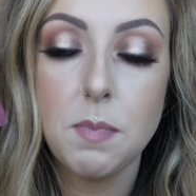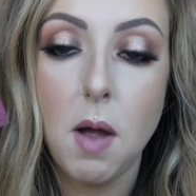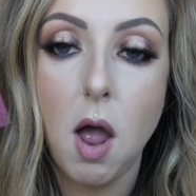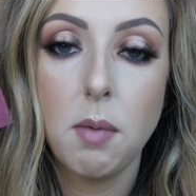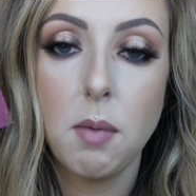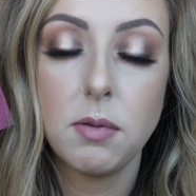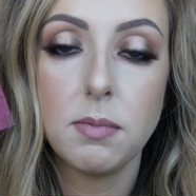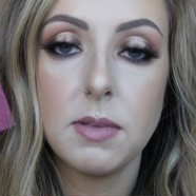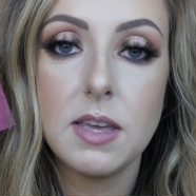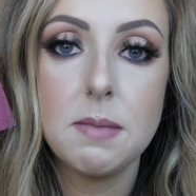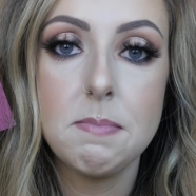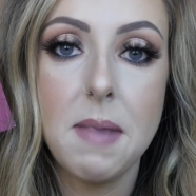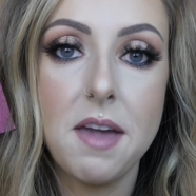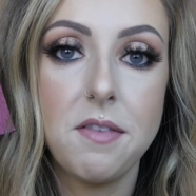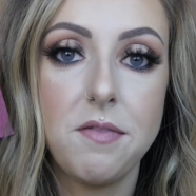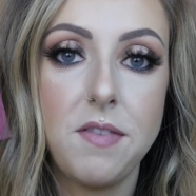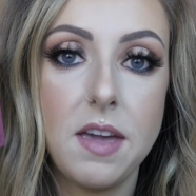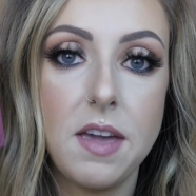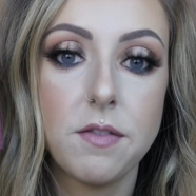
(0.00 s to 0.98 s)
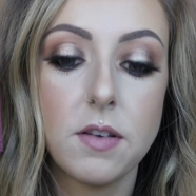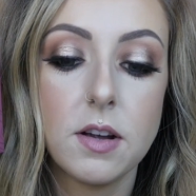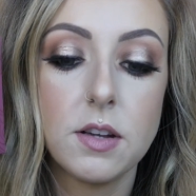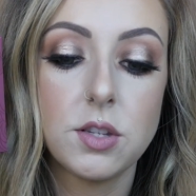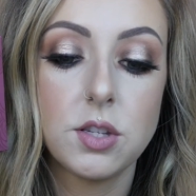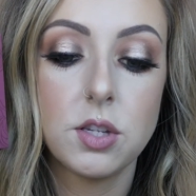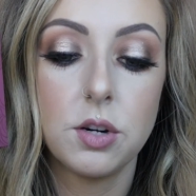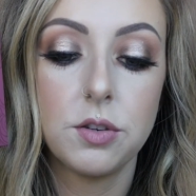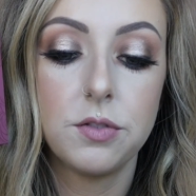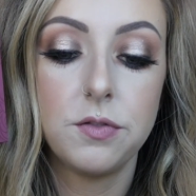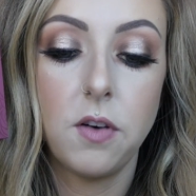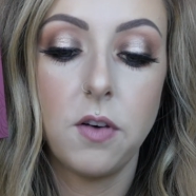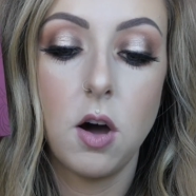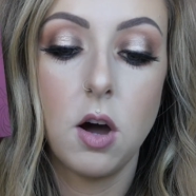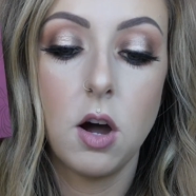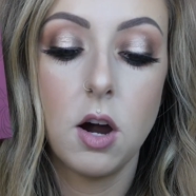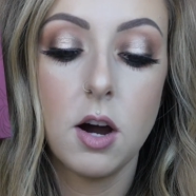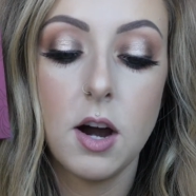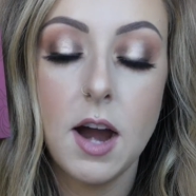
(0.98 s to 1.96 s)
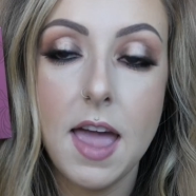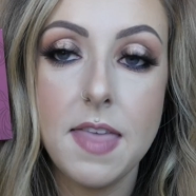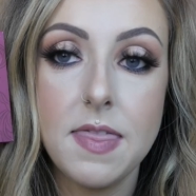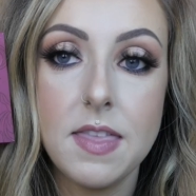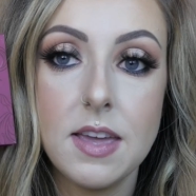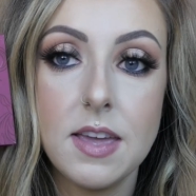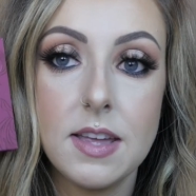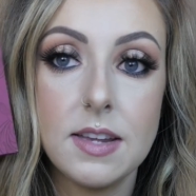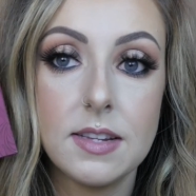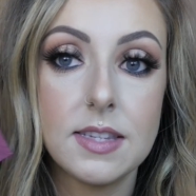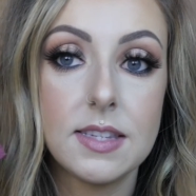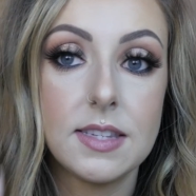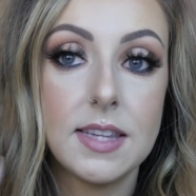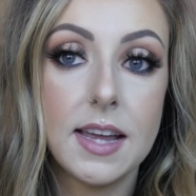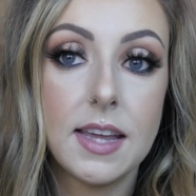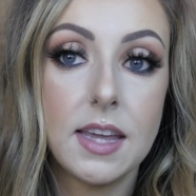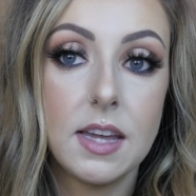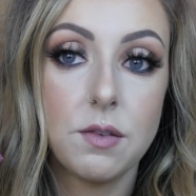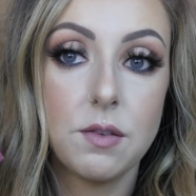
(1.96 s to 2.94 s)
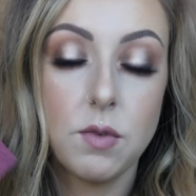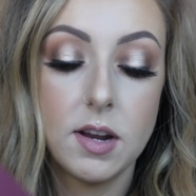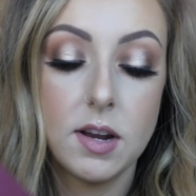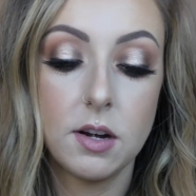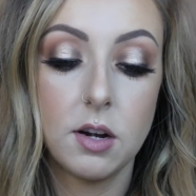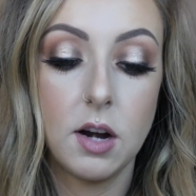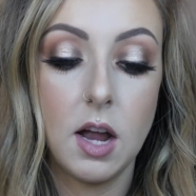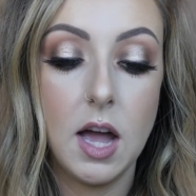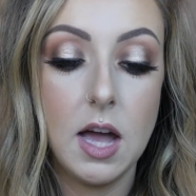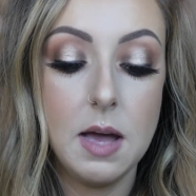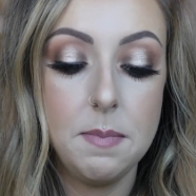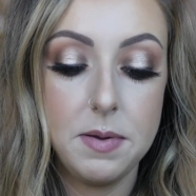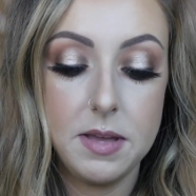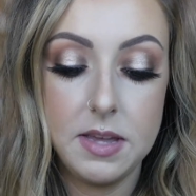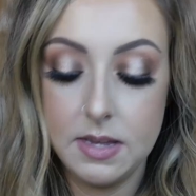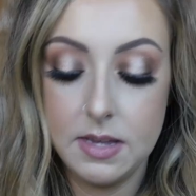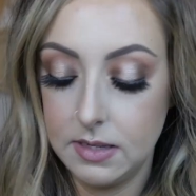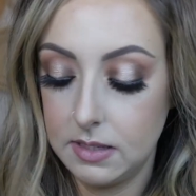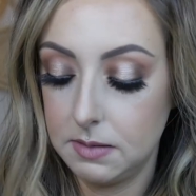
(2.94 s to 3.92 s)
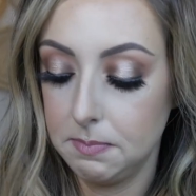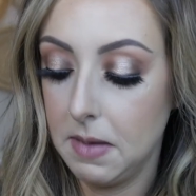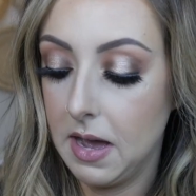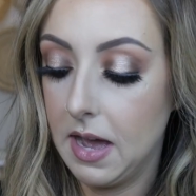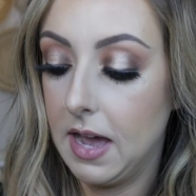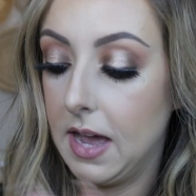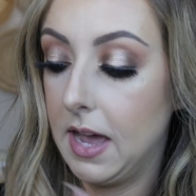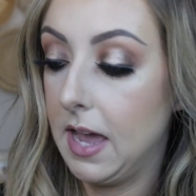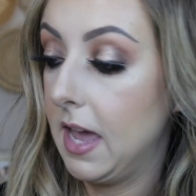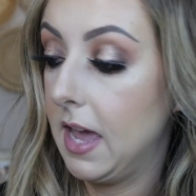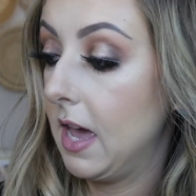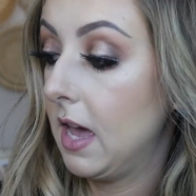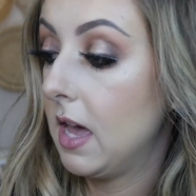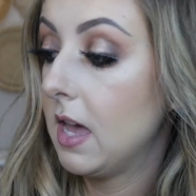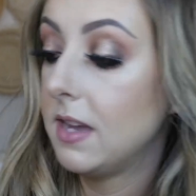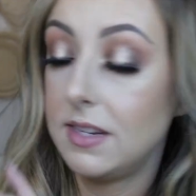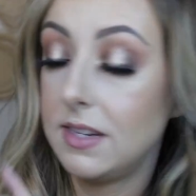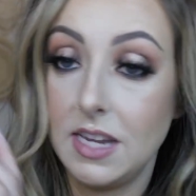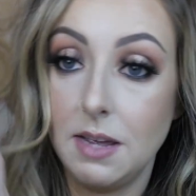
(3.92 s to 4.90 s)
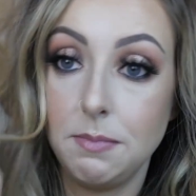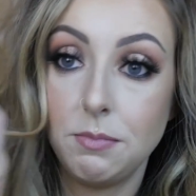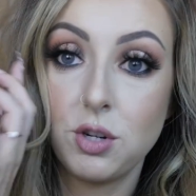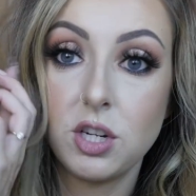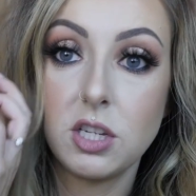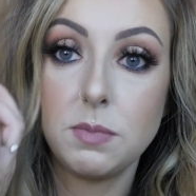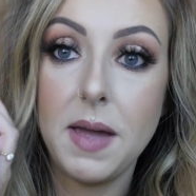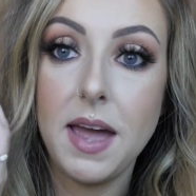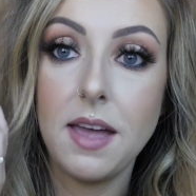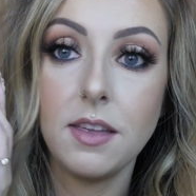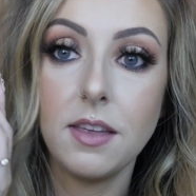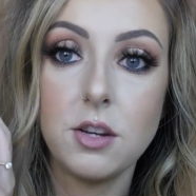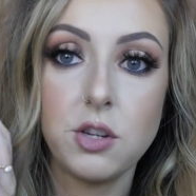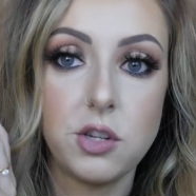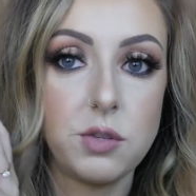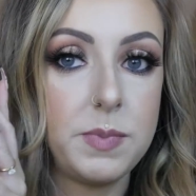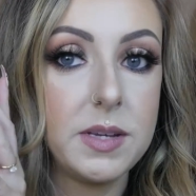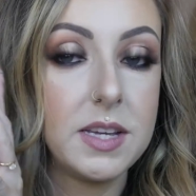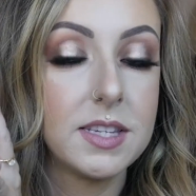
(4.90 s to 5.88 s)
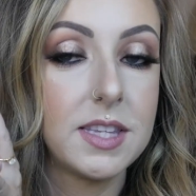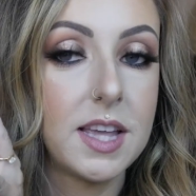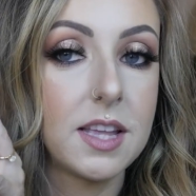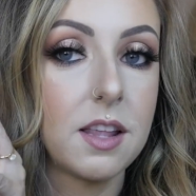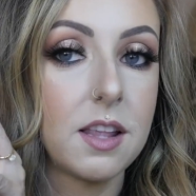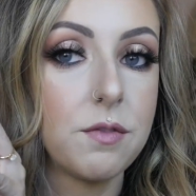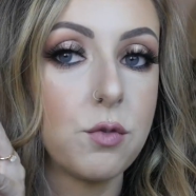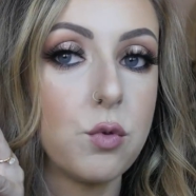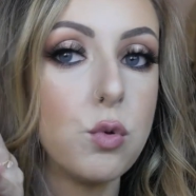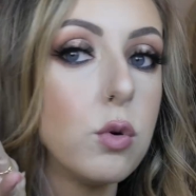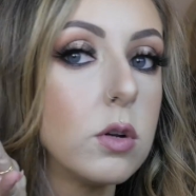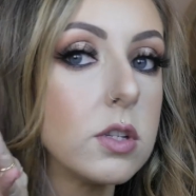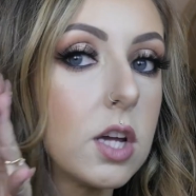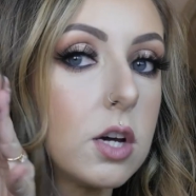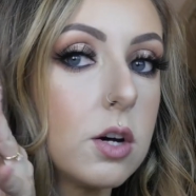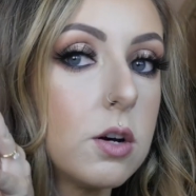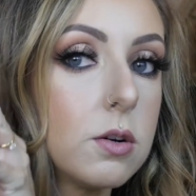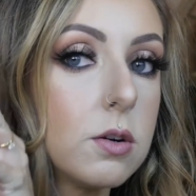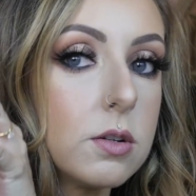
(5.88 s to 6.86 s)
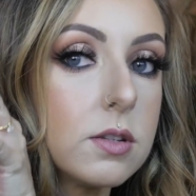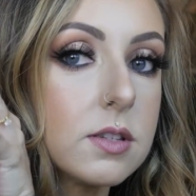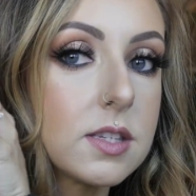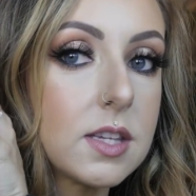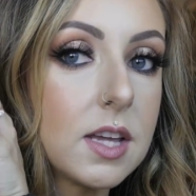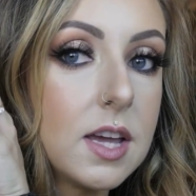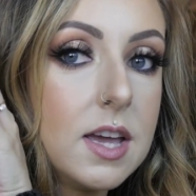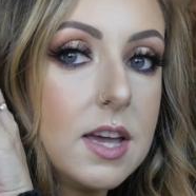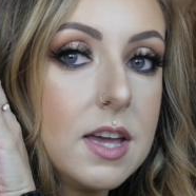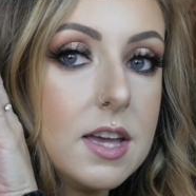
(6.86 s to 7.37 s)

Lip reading: probably my favorite so far. And then second runner up is my Temptress palette just because I love cool tones.